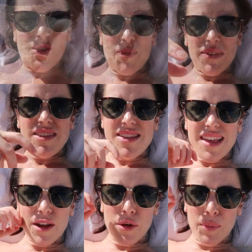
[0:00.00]
We've been
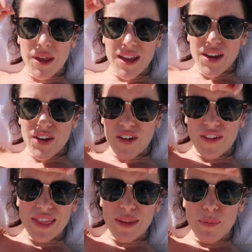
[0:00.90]
set up here
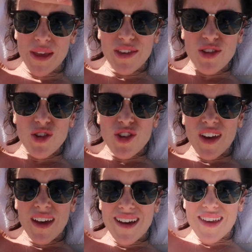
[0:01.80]
on the beach,
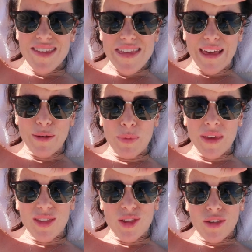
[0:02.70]
on South
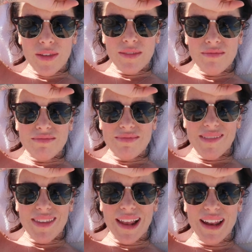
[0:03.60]
Beach.
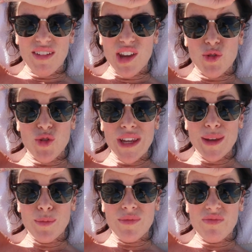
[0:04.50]
It's like a
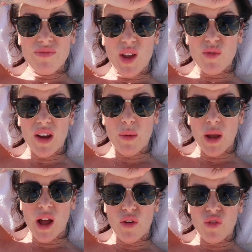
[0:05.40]
dream. I drank
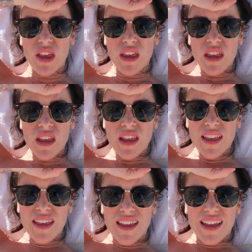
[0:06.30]
my coffee
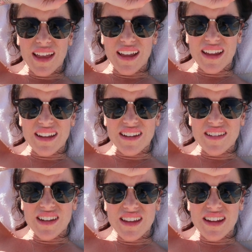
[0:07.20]

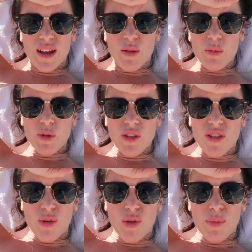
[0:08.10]
and now I'm going to
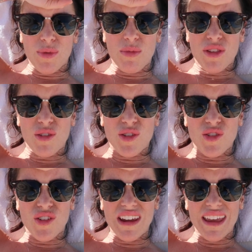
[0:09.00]
soak up some sun
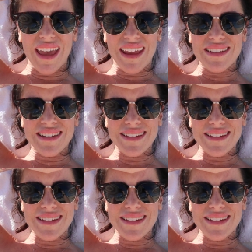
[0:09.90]
and try and get